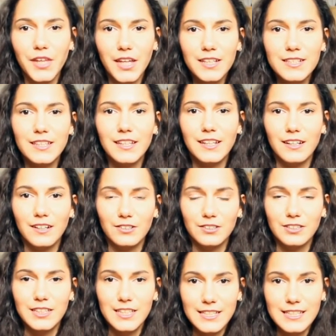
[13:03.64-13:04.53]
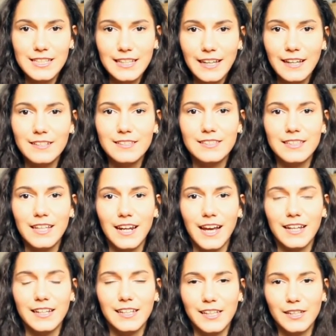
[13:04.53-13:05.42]
things that are on this list that
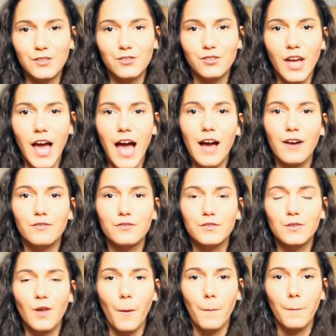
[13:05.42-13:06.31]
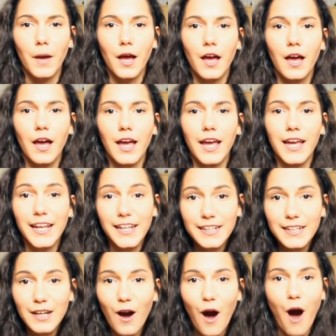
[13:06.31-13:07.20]
I need to have some
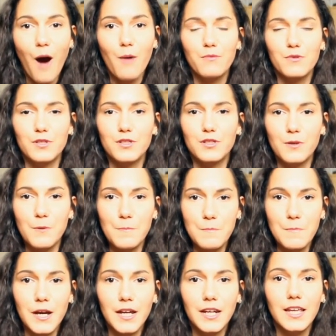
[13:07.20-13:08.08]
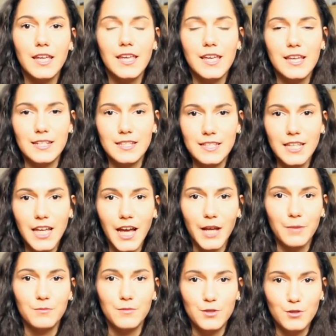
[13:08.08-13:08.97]
income or some money and
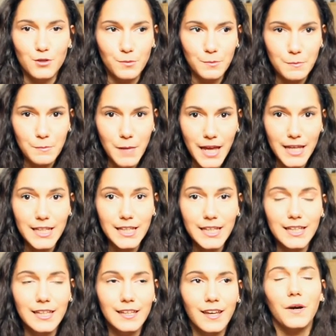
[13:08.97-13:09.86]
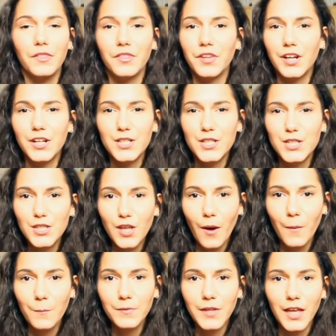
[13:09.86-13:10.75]
time to make, but there are
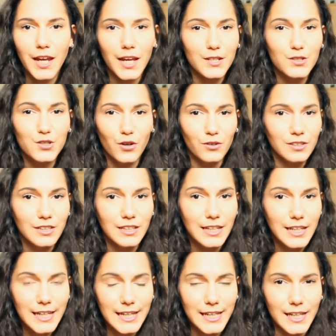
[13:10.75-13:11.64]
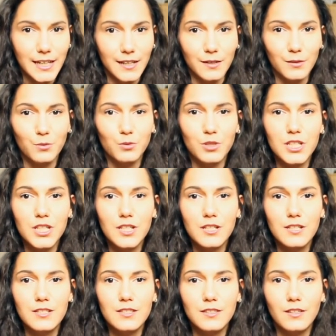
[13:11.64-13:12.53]
some that I don't need, which
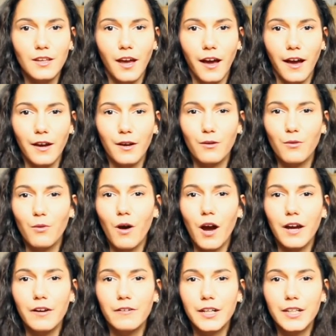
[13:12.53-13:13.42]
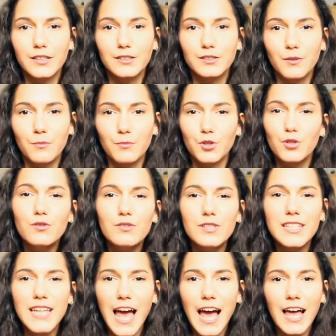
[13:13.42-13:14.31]
is acquiring some
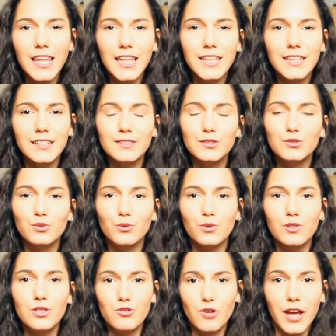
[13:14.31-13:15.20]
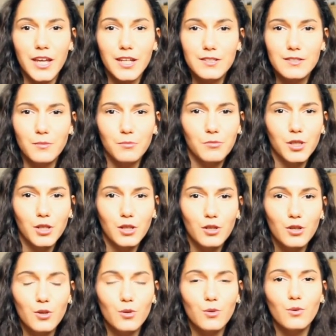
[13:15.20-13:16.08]
new talents or trying
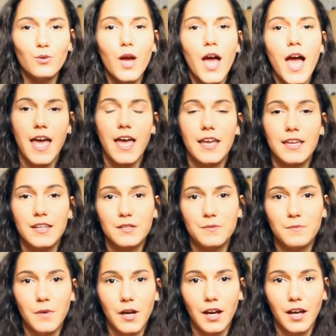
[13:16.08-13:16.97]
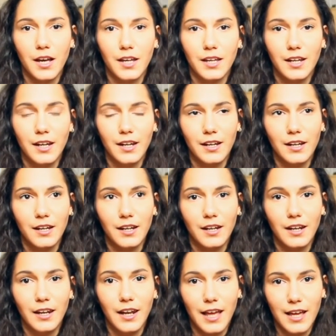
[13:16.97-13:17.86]
something new. And my
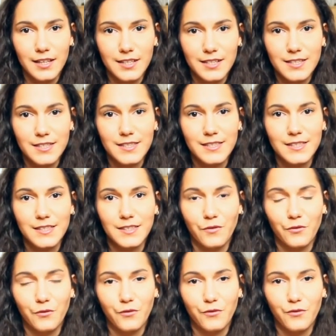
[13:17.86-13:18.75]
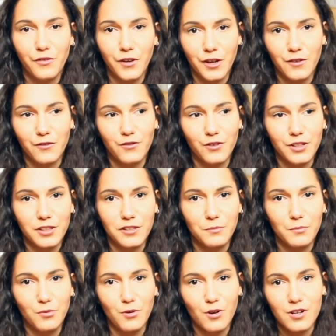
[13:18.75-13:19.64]
last
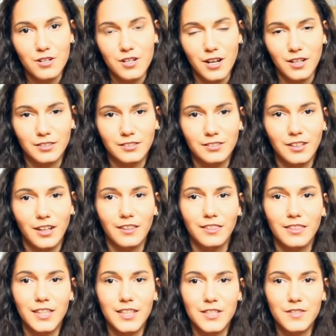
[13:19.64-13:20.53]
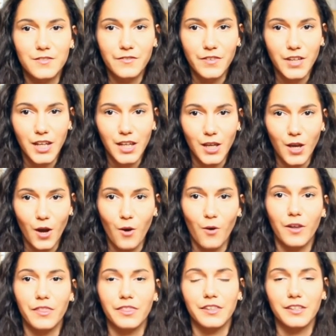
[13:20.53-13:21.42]
favorite product on this
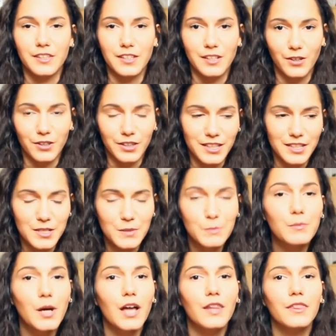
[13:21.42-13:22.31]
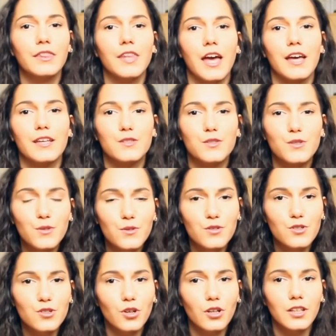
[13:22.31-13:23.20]
video and on this month, as
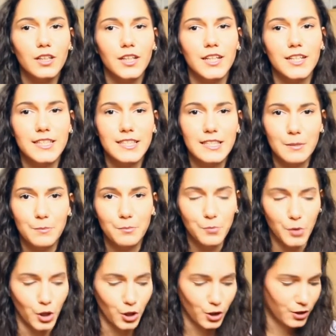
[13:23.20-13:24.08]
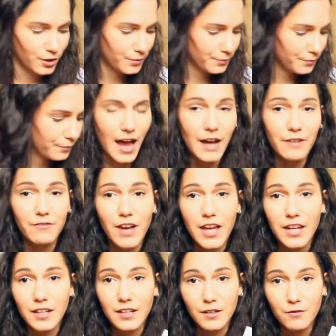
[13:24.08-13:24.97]
usual, it's a book. I
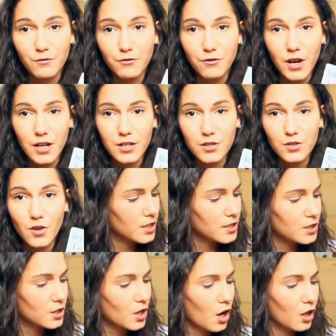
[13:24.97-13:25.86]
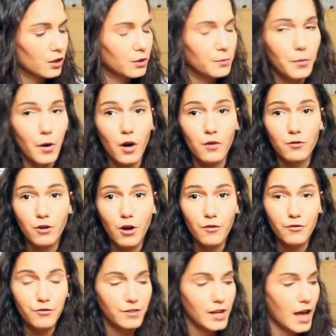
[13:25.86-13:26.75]
read it in French. It's called The Power
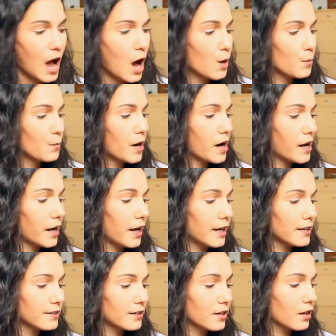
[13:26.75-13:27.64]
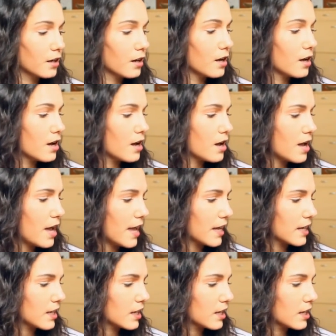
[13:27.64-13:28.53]
of Now by
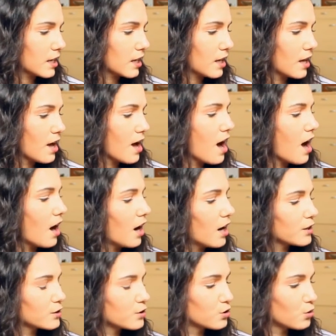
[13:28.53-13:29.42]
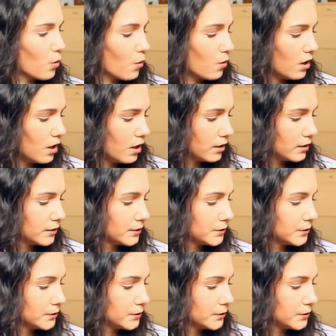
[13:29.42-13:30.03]
Eckhart Tolle,